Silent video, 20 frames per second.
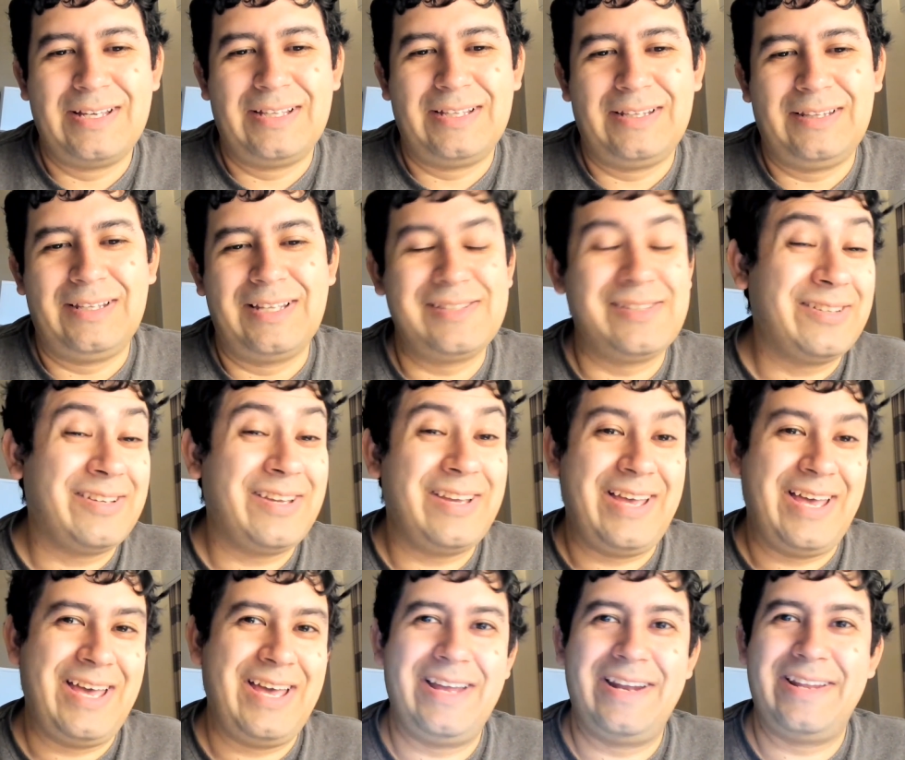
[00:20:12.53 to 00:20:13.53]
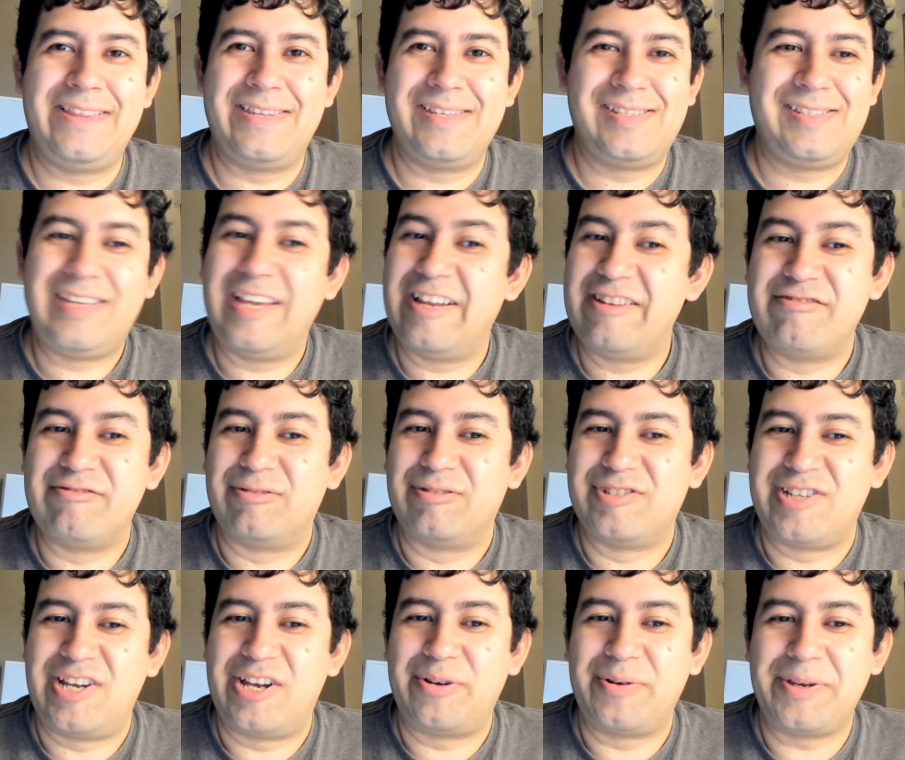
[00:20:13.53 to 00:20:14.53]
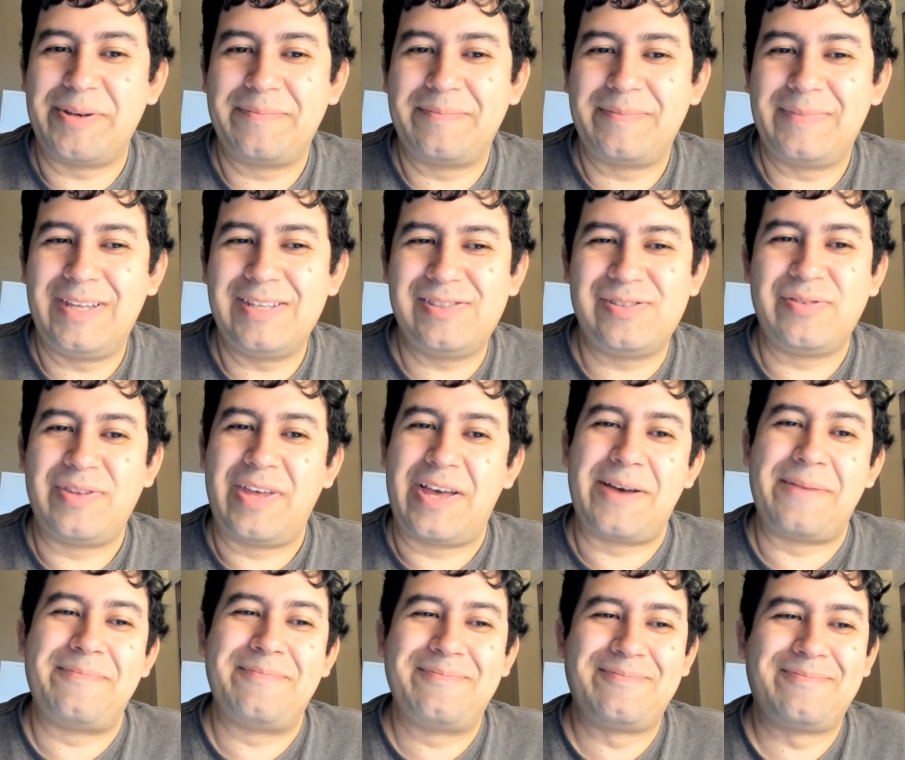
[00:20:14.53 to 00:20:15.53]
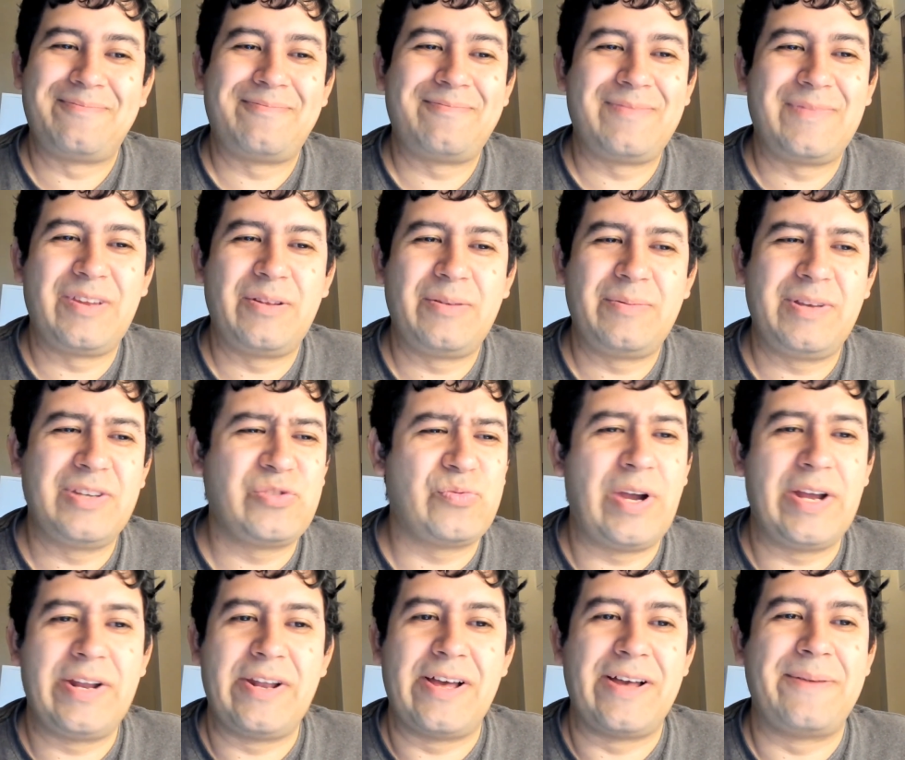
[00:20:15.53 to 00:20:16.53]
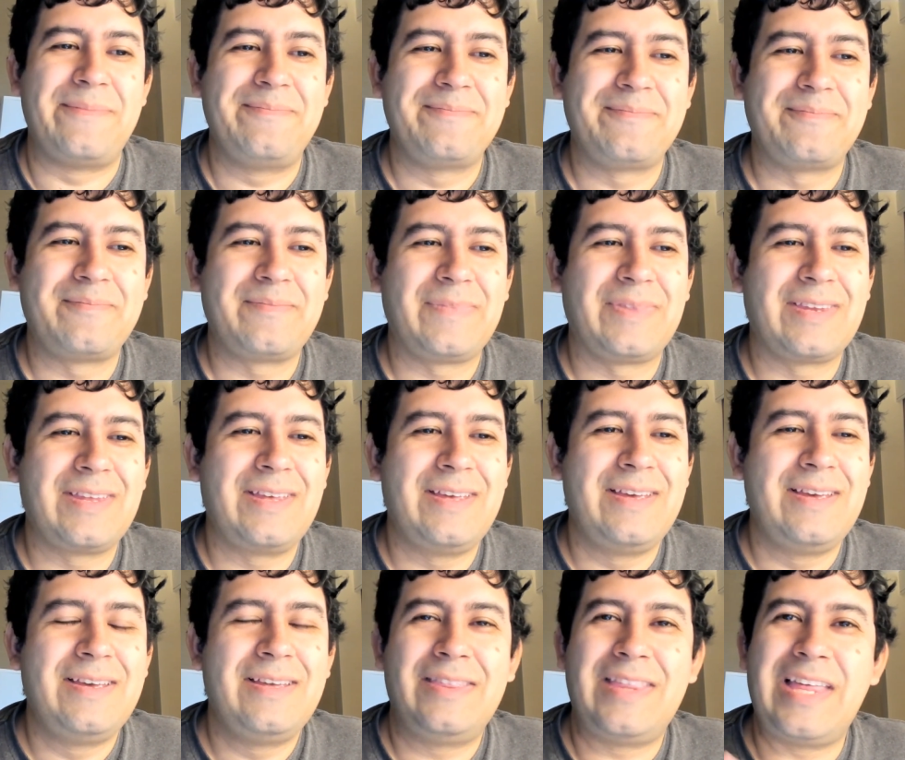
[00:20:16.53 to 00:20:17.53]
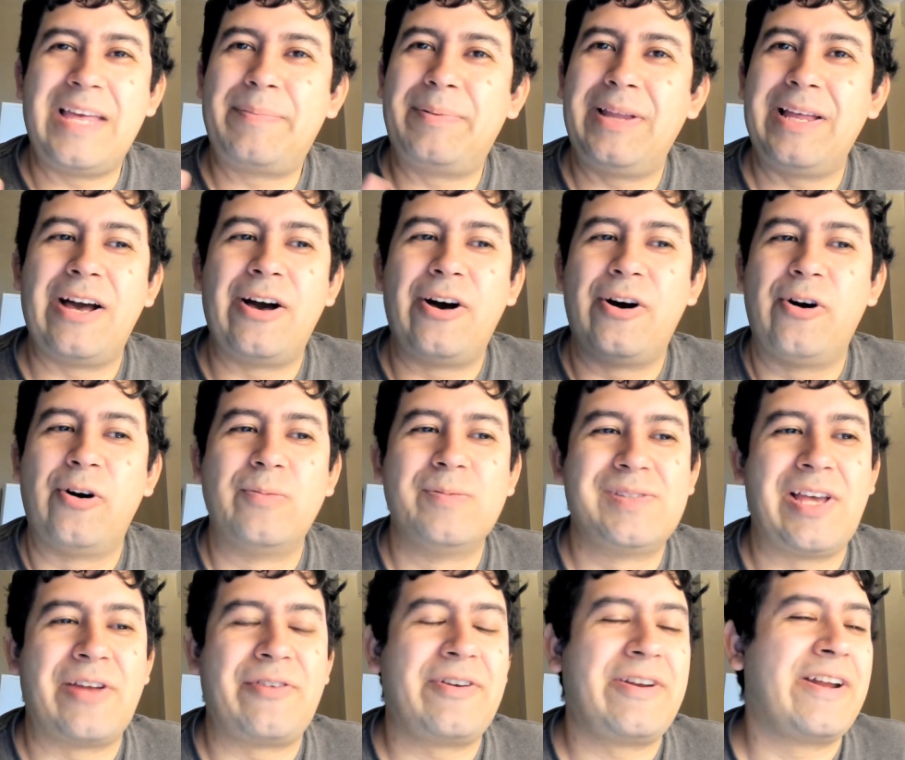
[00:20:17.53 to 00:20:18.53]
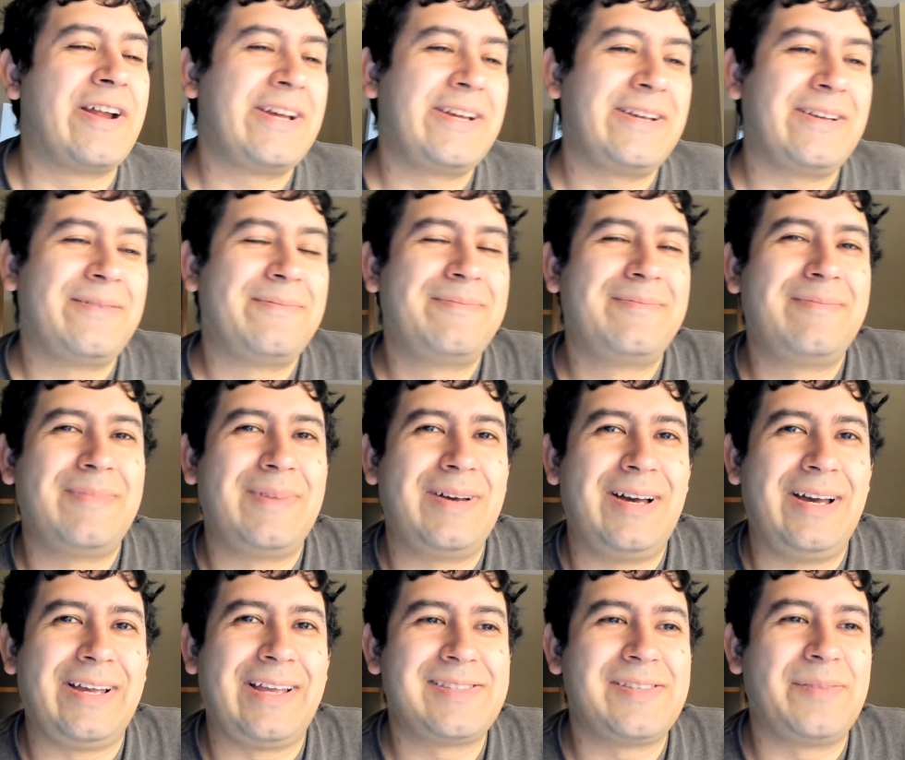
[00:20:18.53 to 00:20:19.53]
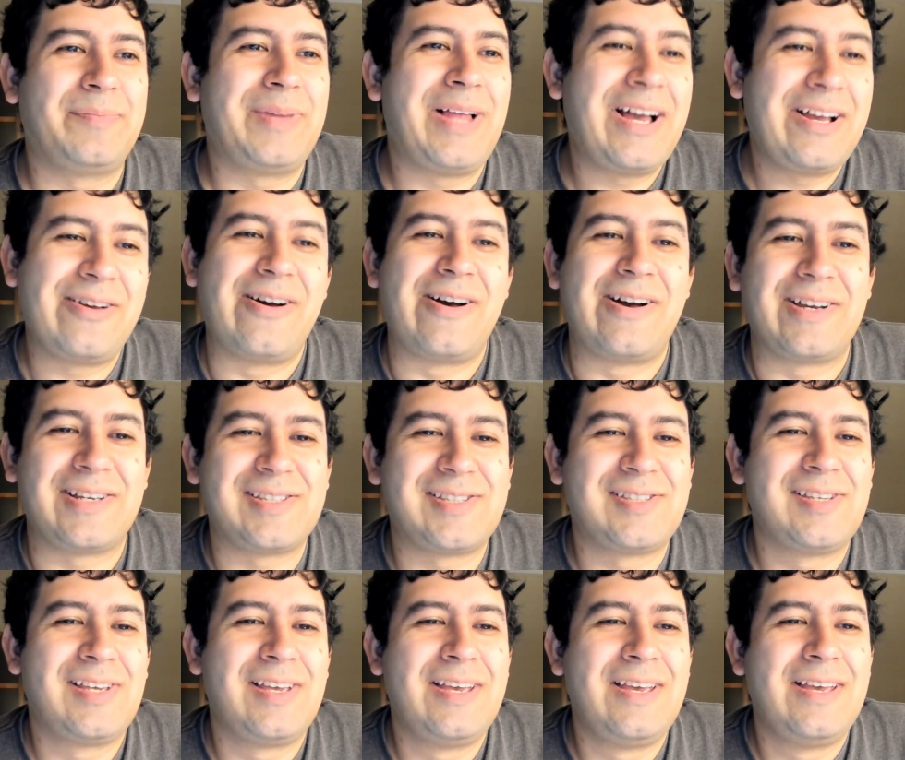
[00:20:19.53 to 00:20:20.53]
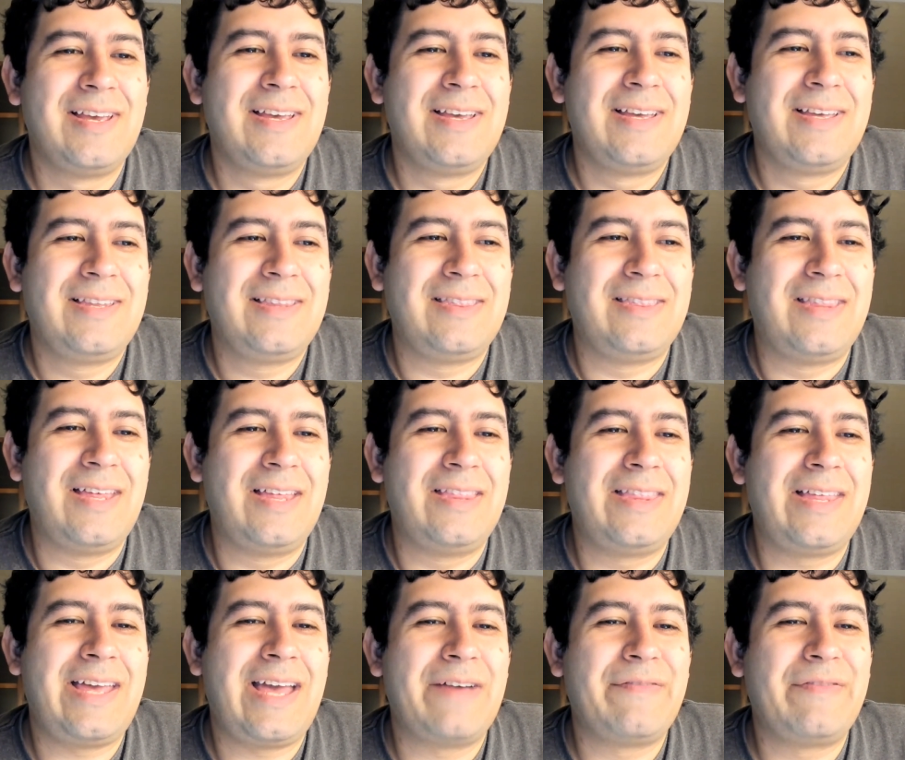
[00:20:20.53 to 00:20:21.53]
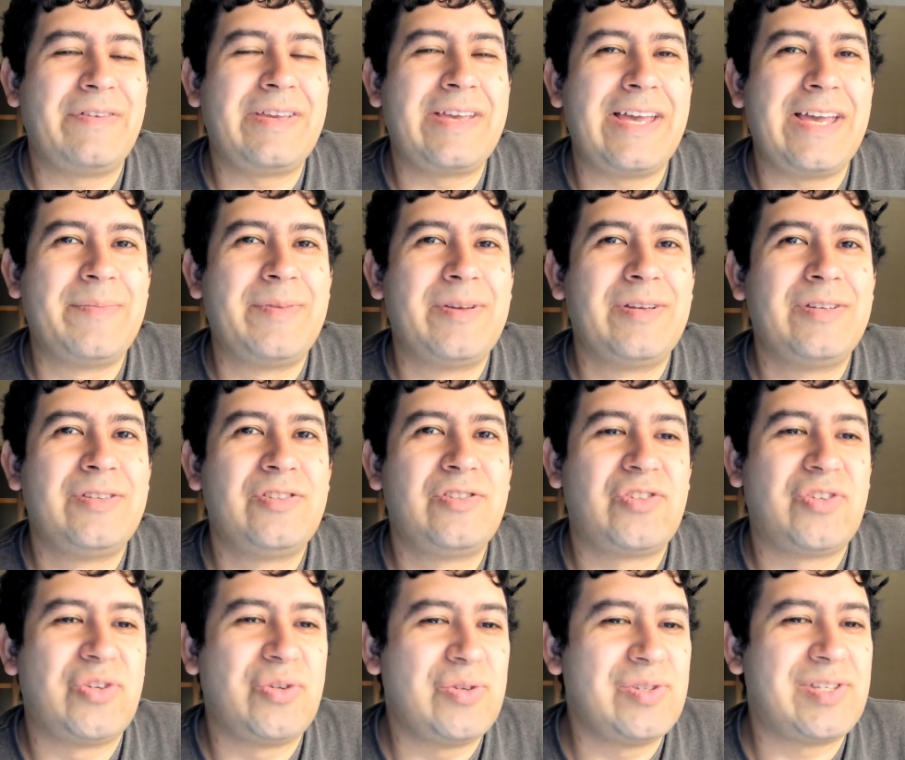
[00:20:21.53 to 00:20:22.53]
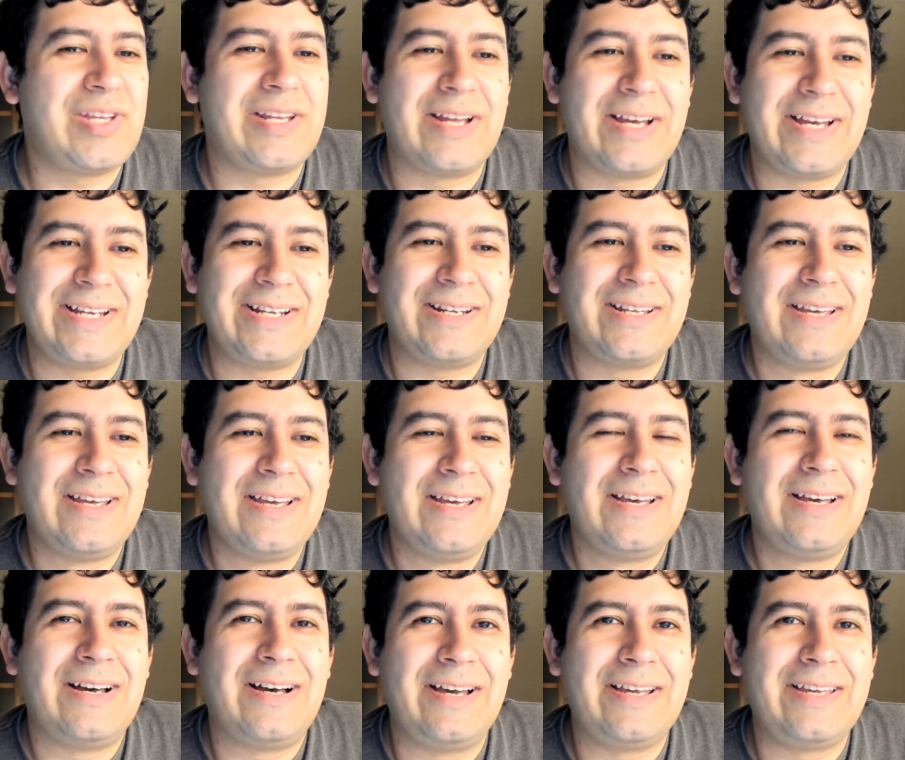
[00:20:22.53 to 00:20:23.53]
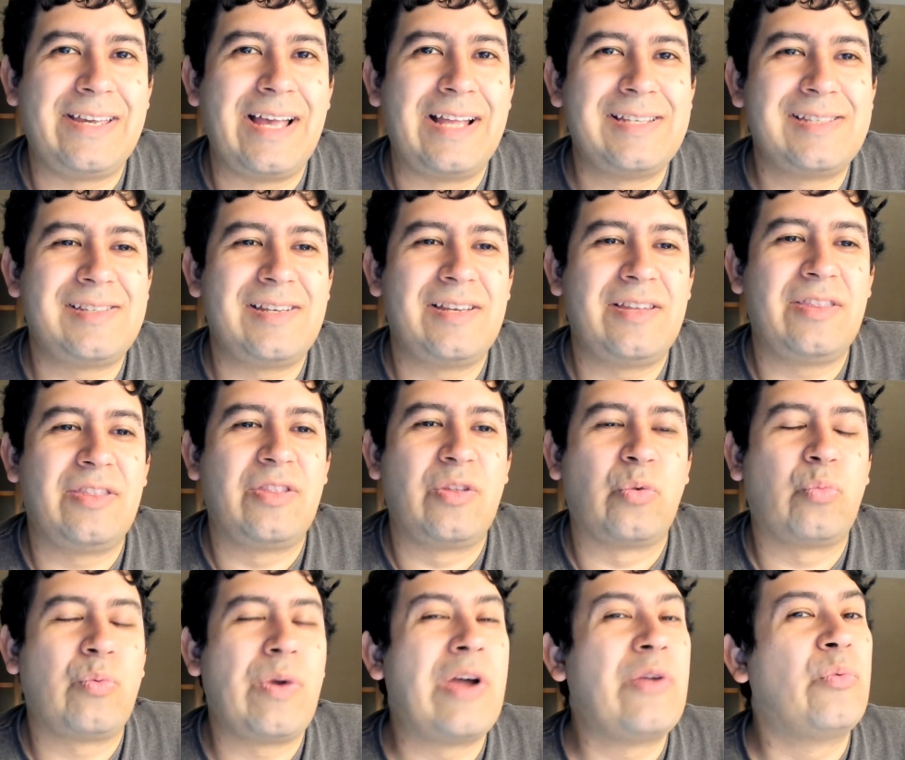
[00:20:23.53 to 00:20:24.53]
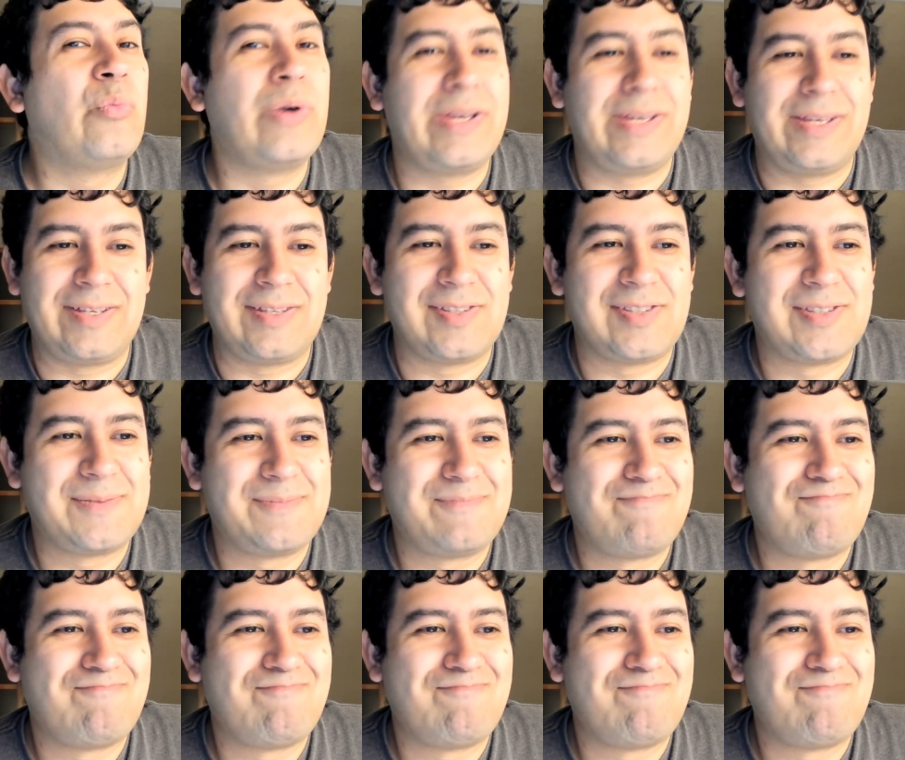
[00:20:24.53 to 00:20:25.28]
Let's look ahead at the schedule, shall we? Let's do that, because why not? They play at home Saturday night against the Blackhawks. Then they have a game Tuesday night against the Red Wings.